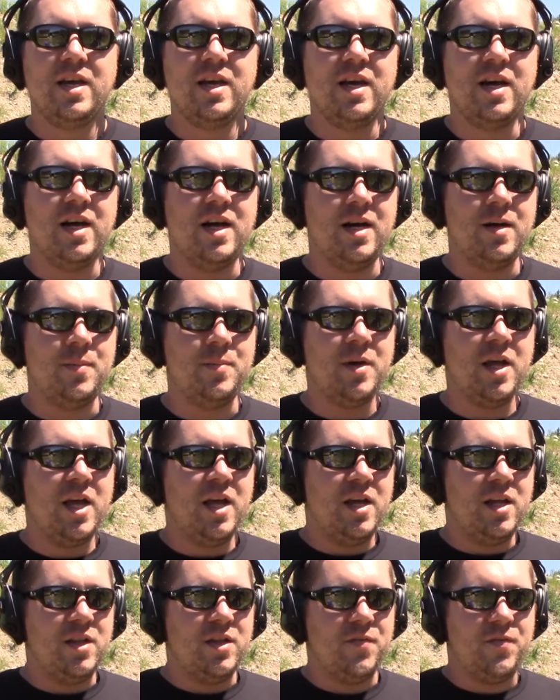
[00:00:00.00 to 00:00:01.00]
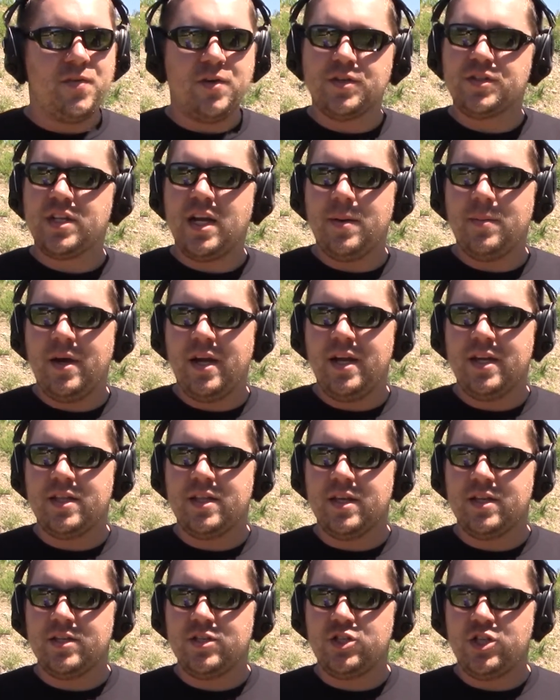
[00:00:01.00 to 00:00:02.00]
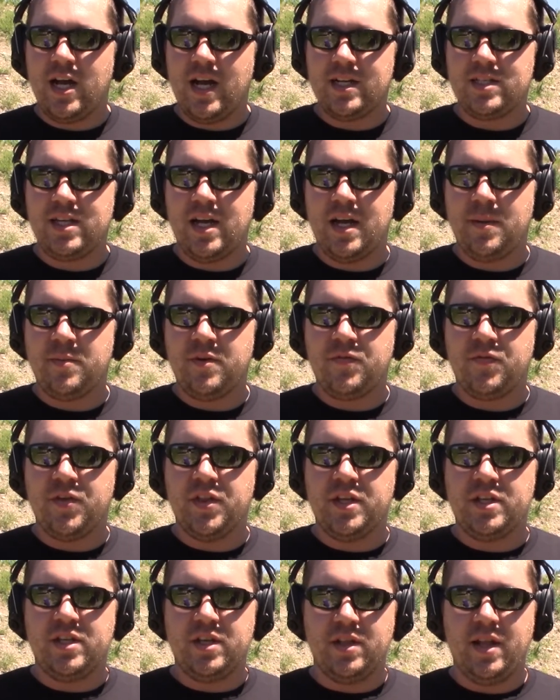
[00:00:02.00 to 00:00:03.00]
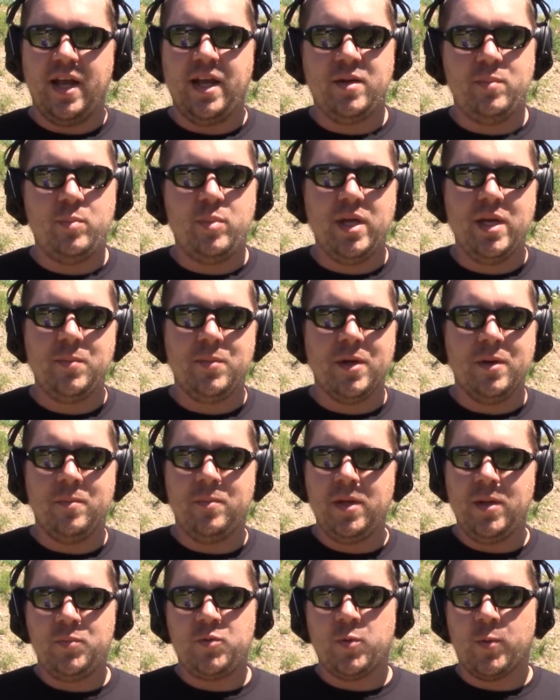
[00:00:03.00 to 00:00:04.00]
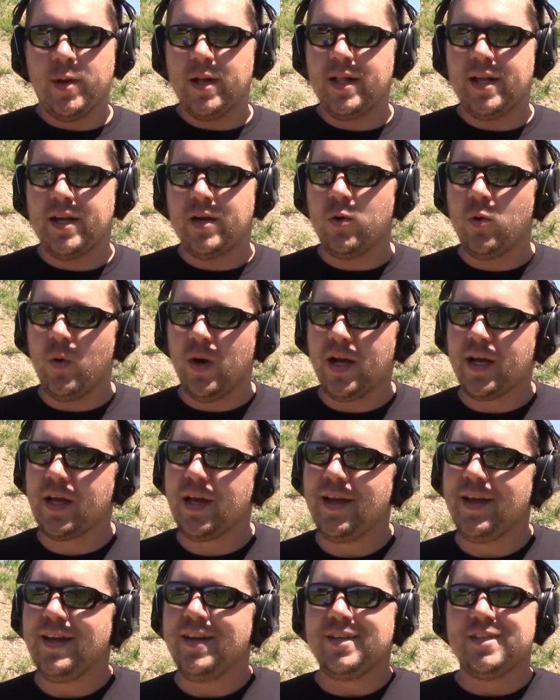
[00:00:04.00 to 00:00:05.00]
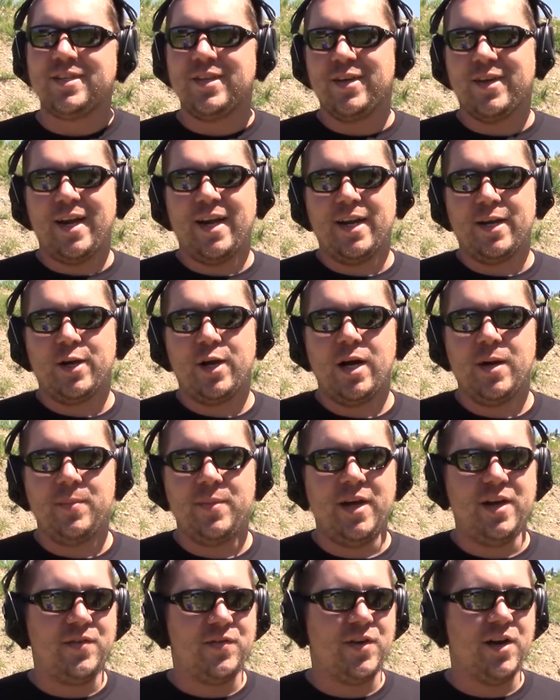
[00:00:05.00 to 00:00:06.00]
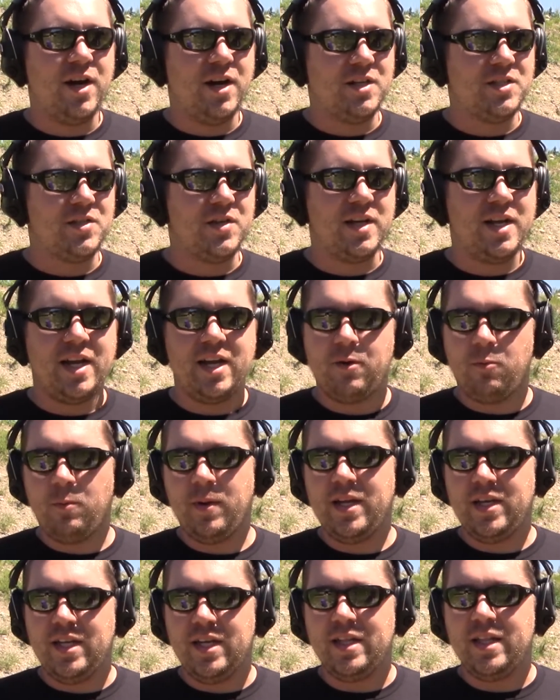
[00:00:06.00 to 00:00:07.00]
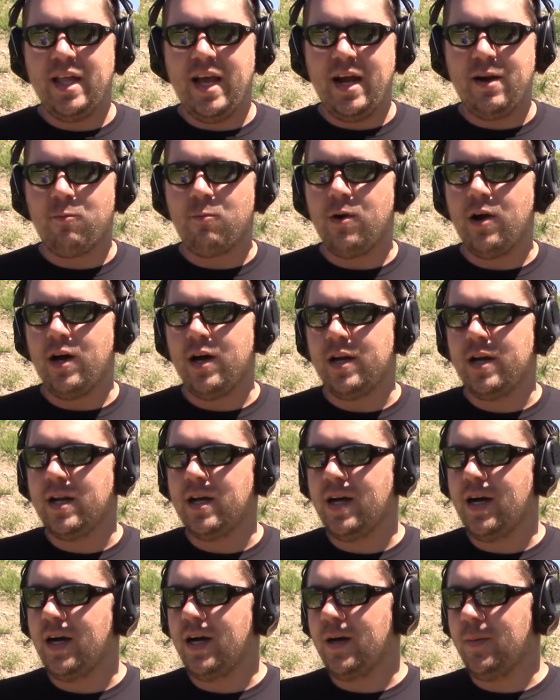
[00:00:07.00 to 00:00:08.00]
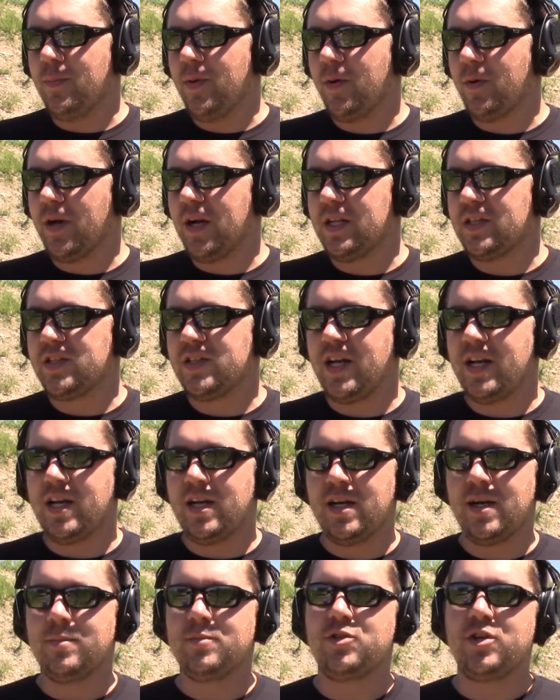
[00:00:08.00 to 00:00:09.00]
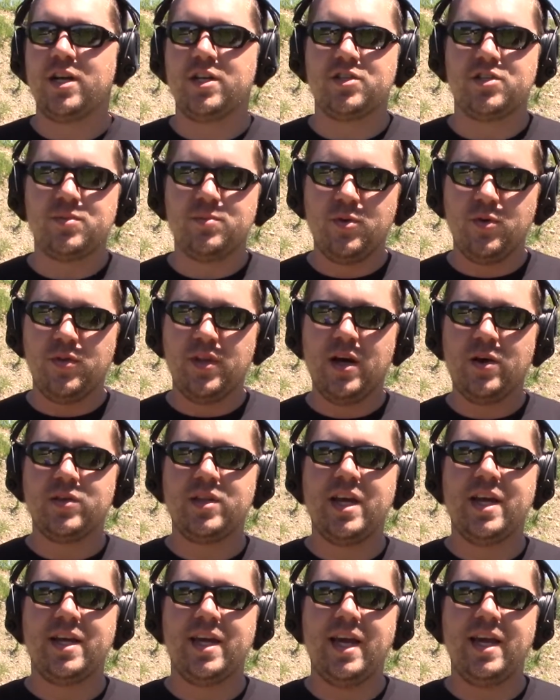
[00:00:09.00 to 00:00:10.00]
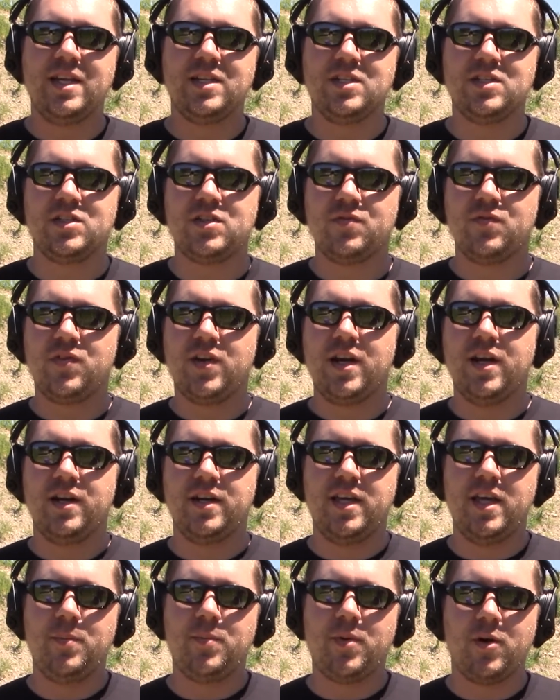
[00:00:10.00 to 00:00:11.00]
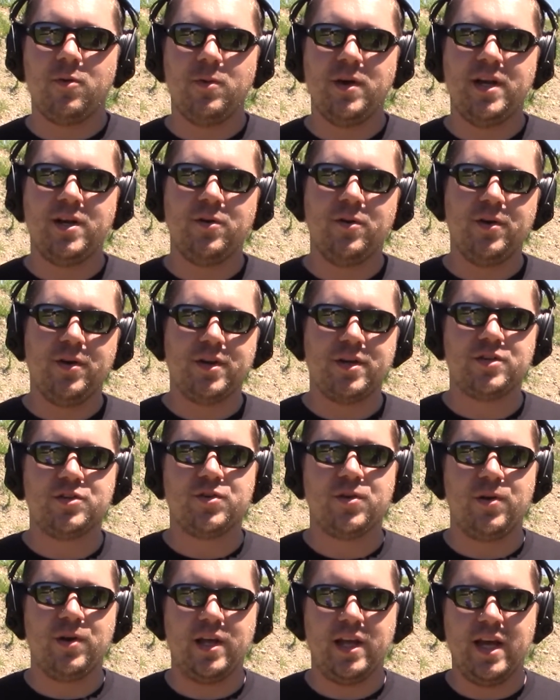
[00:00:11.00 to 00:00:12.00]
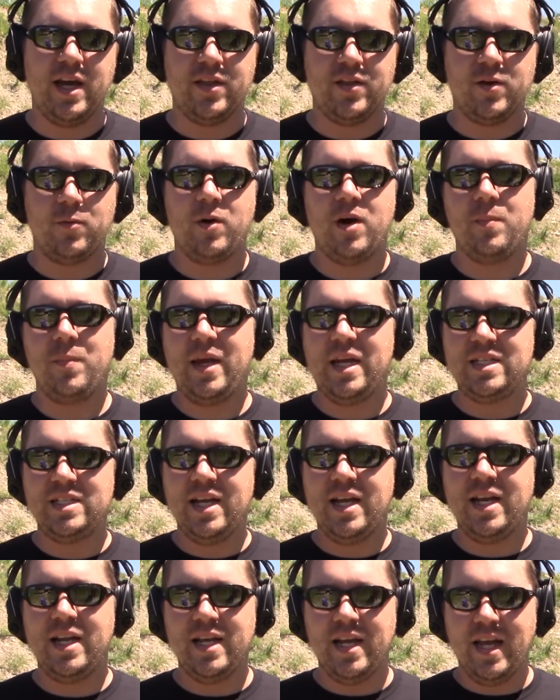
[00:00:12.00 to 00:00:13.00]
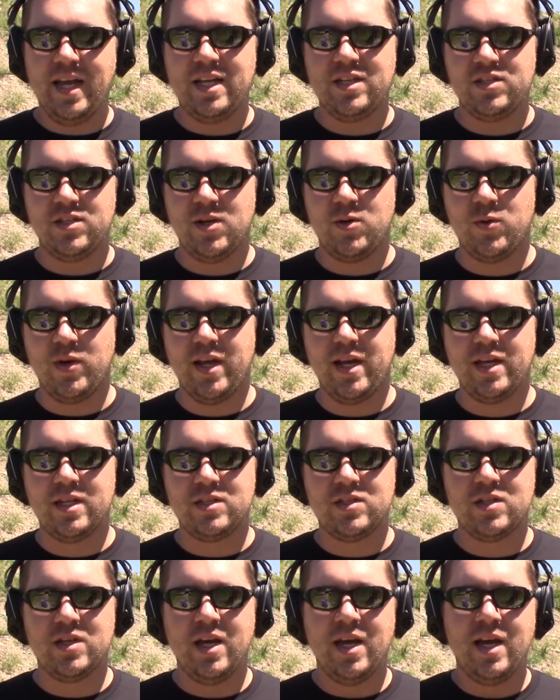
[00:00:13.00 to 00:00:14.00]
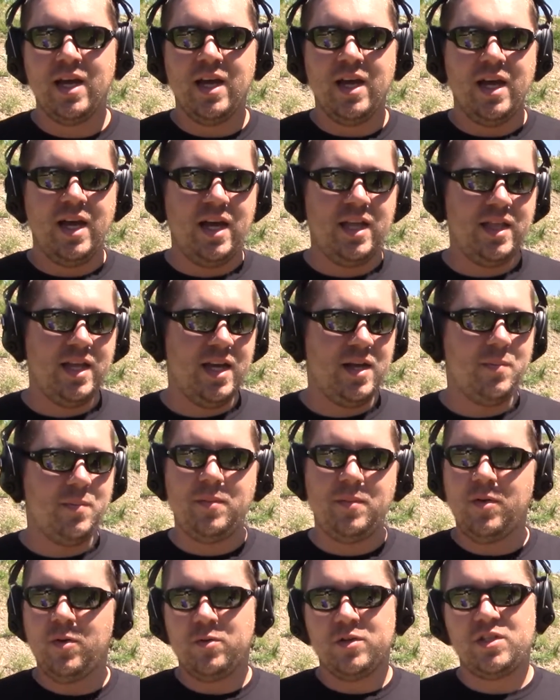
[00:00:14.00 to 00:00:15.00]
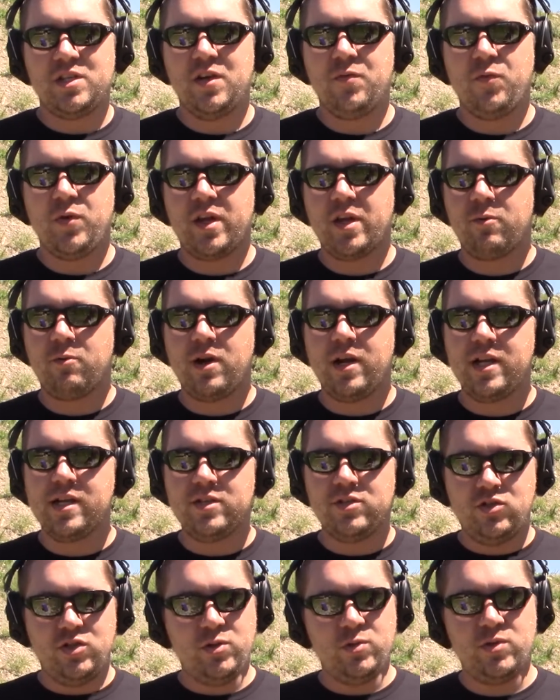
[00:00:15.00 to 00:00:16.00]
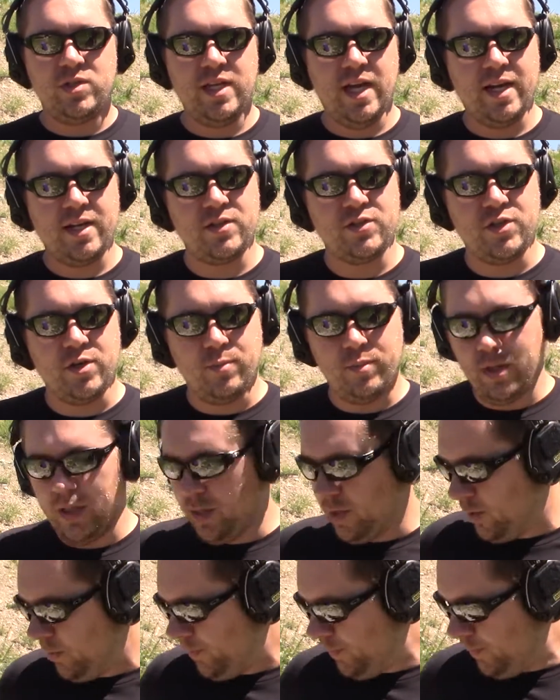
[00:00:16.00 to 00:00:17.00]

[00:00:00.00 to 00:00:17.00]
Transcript: The first time I hit the shot timer for the delayed beep, it beeped really quick, so it kind of caught me off guard, so I kind of redid that run. But we're going to set it up, try to smooth out that cadence of fire and keep our recoil control together while maintaining A-zone hits. And then we'll see if we can run it in 2 seconds or below.